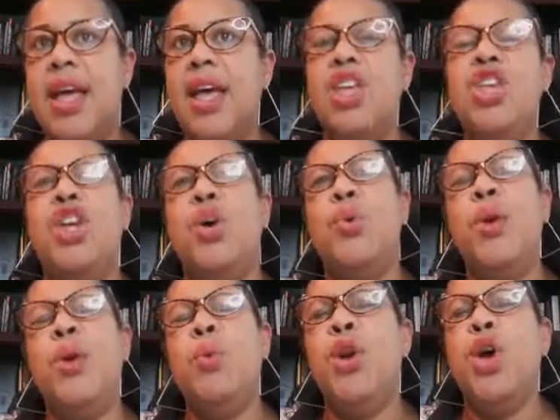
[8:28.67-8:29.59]
And, you know,
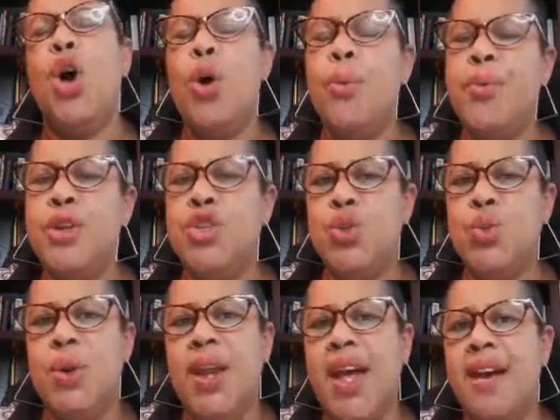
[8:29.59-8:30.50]
we would hope that you
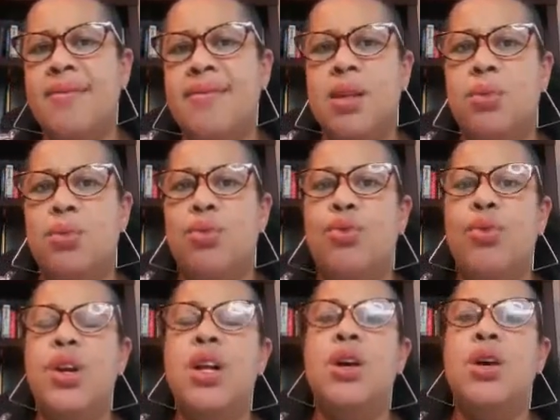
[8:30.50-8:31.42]
would have some
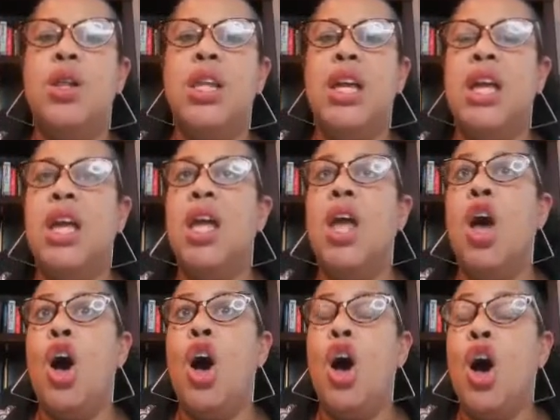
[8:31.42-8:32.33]
really
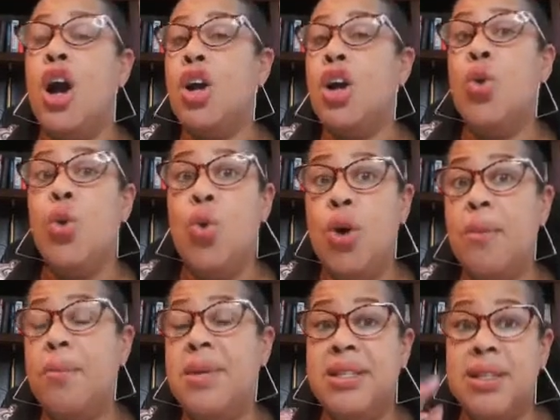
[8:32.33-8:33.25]

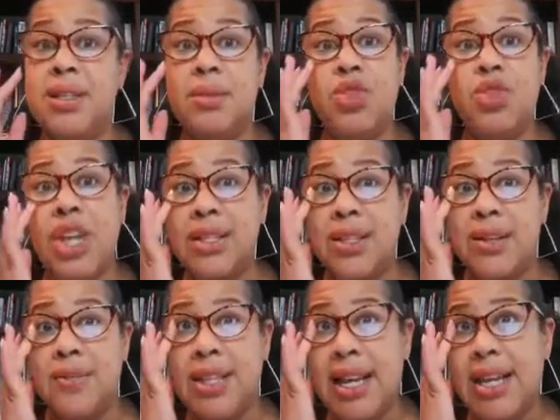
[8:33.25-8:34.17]
hardcore business
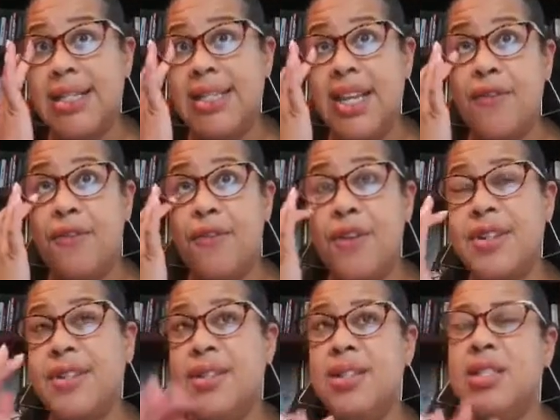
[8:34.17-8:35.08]
objectives, like, say, for
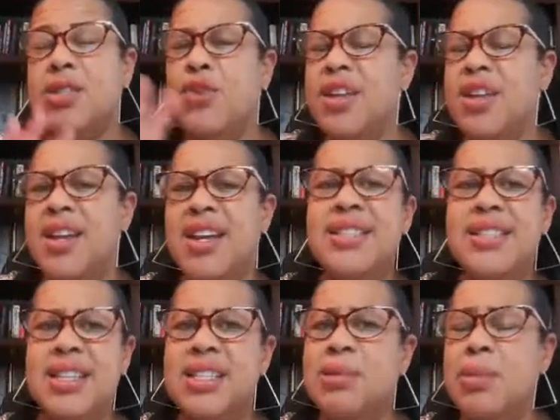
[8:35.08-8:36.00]
instance, for the next
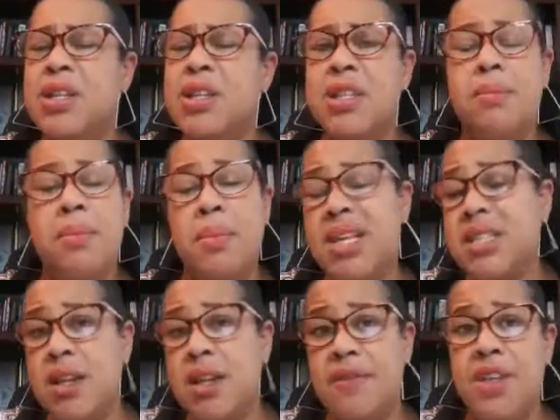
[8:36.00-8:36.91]
6
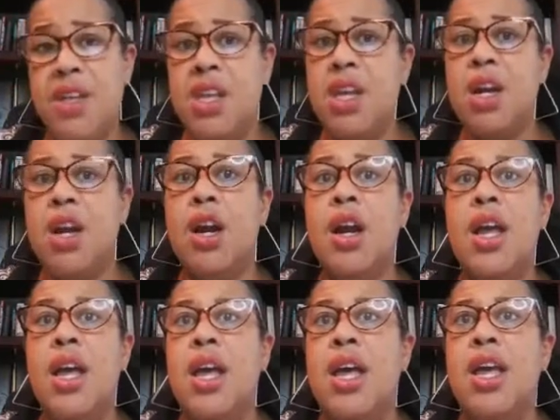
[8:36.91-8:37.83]
months of the year,
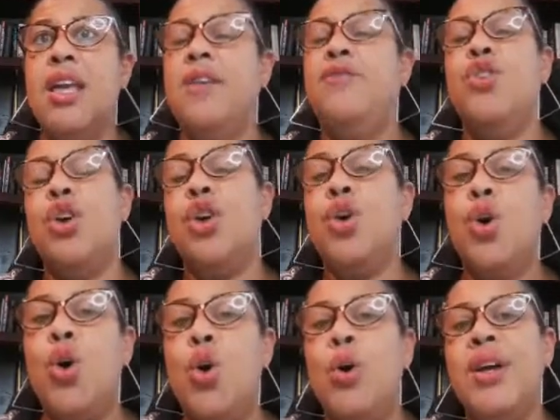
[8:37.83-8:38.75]
if your
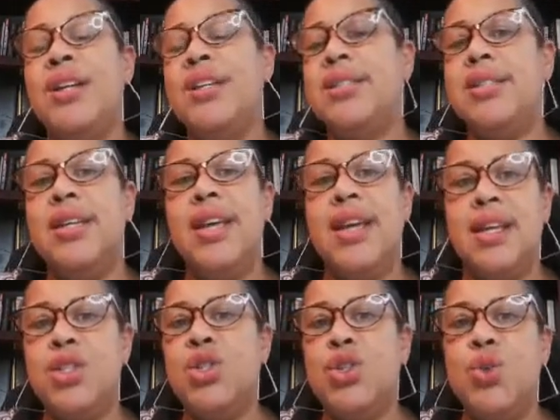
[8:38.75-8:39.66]
goal is to
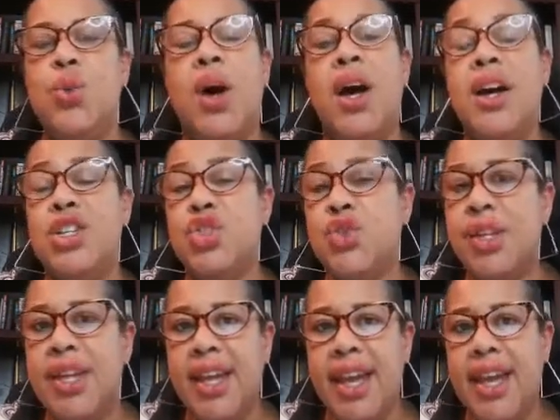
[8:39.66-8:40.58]
get to
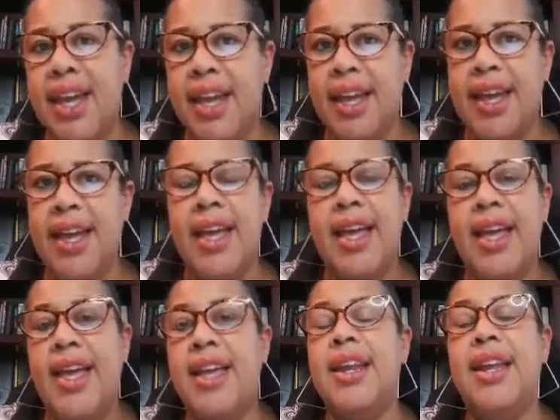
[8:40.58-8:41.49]
100K
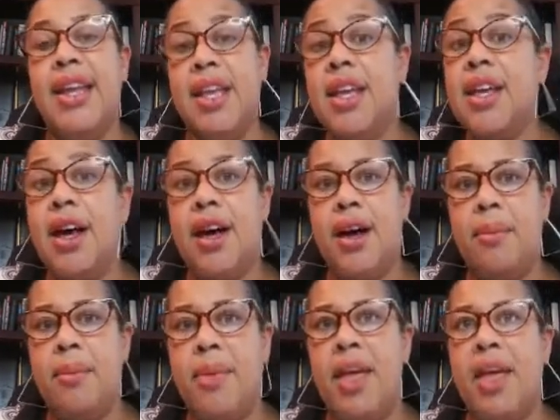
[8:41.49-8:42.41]
in
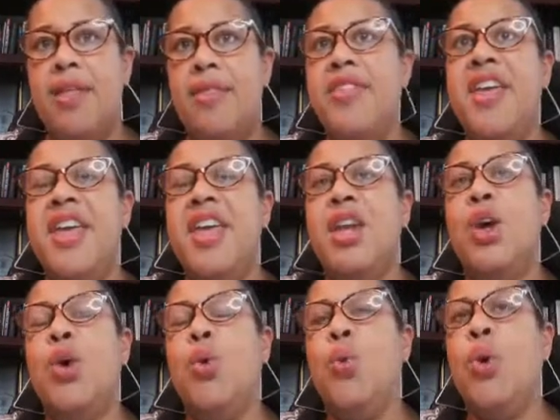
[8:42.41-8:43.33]
income,
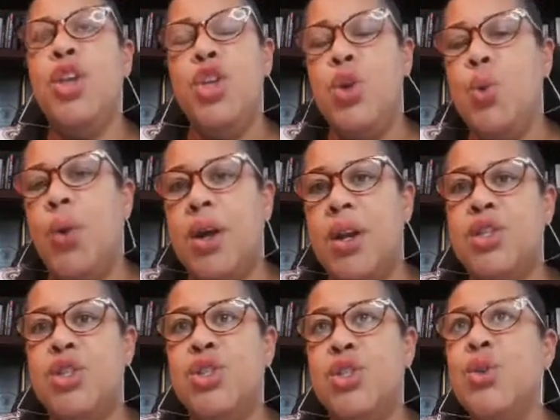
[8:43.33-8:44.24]
then what you want to
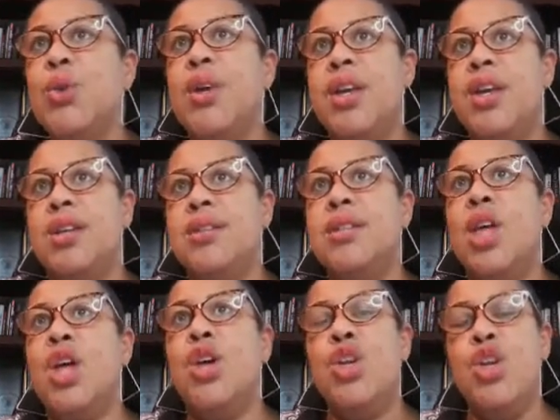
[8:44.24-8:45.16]
do is
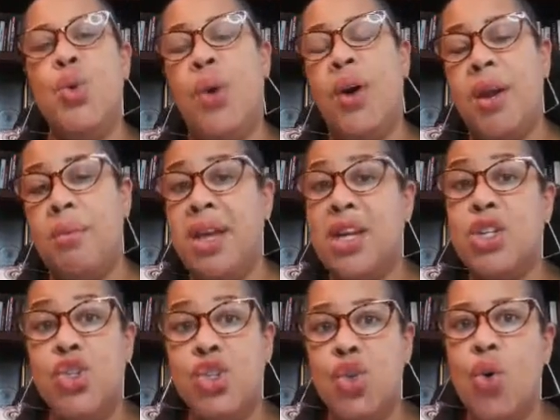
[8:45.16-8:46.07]
you want to make
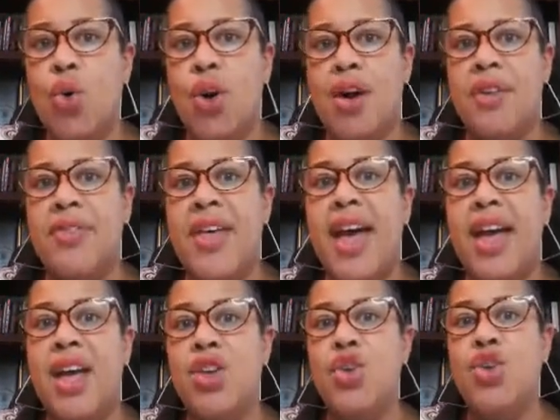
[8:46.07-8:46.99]
sure
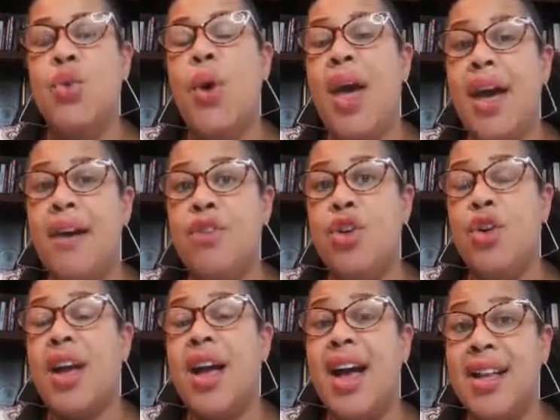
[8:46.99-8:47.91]
that you have your
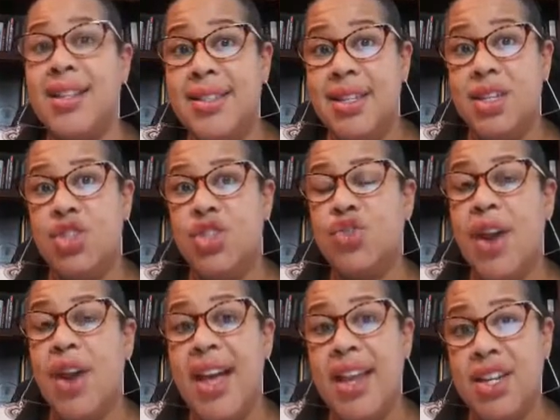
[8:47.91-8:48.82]
content
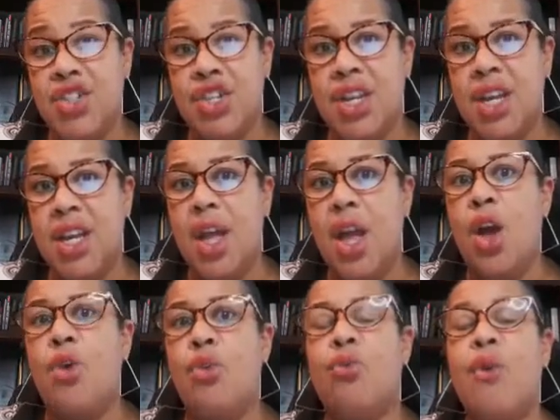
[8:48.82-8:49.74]
strategy
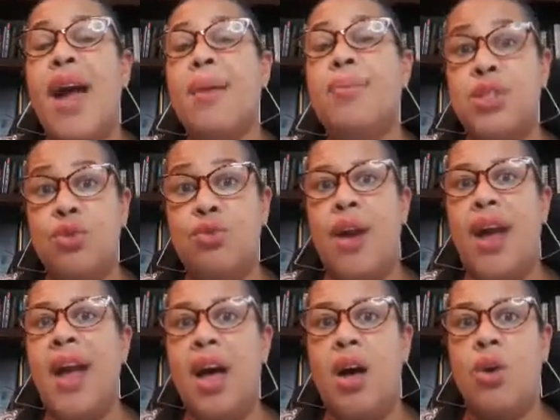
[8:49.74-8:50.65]
wrapped
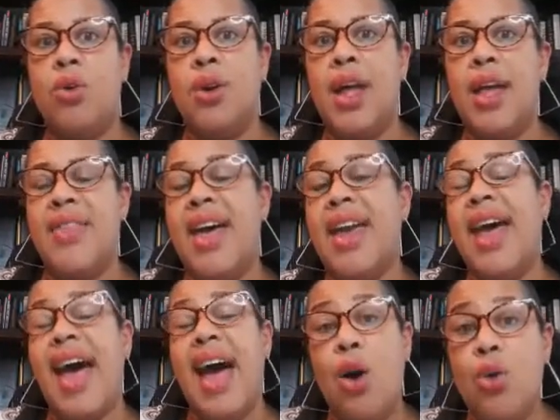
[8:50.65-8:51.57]
around that
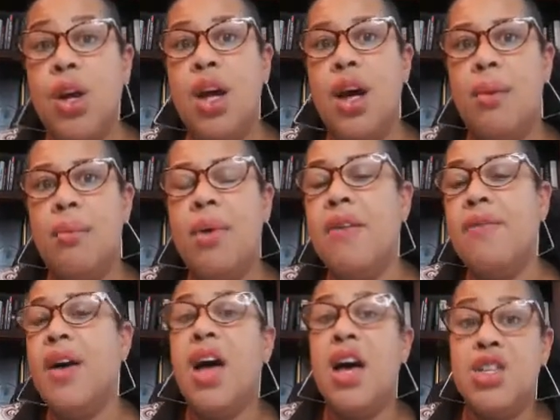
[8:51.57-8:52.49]
outcome of
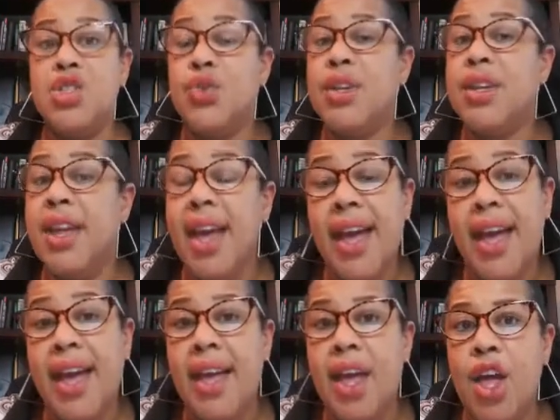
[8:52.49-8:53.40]

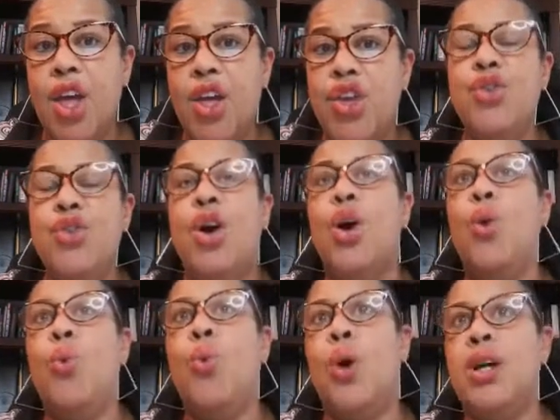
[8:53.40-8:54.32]
100K. You
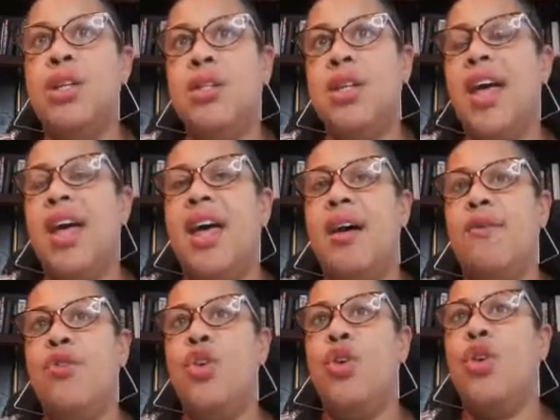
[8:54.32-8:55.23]
don't want to
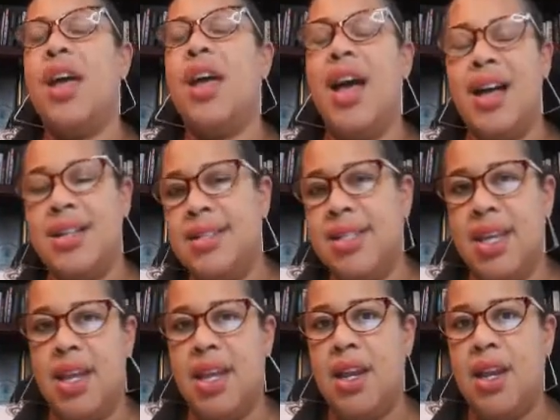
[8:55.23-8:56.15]
have your
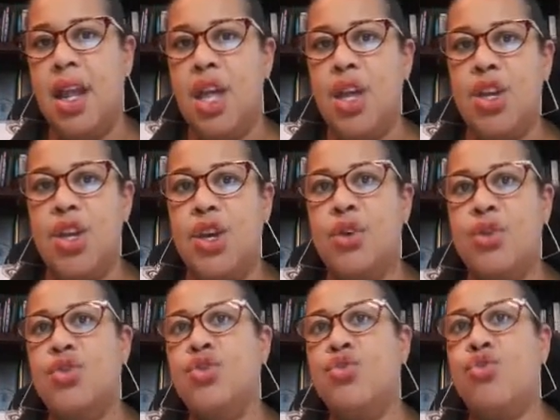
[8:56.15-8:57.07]
content, you
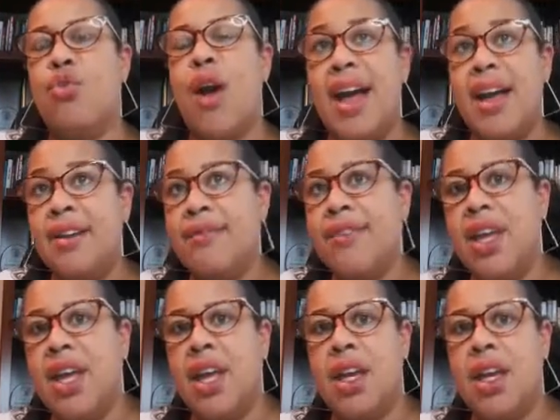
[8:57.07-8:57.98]
know,
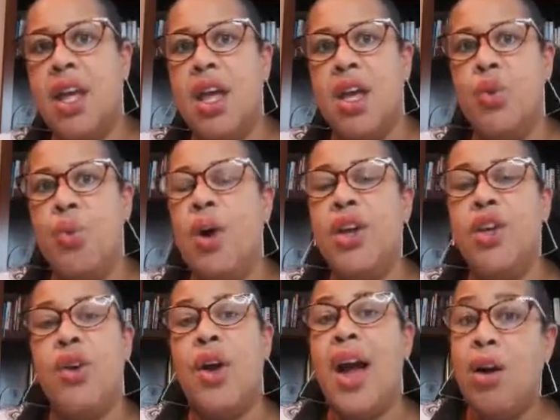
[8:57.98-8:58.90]
driving what
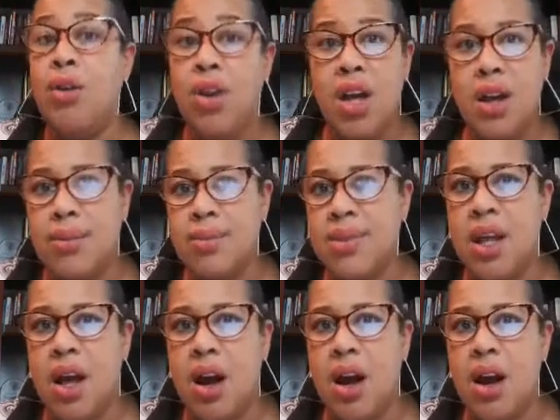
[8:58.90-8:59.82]
your outcomes
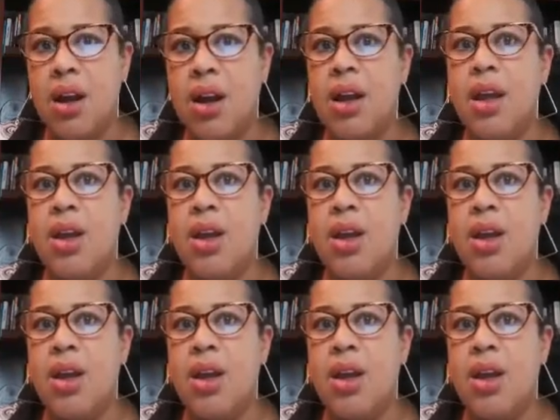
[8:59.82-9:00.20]
are.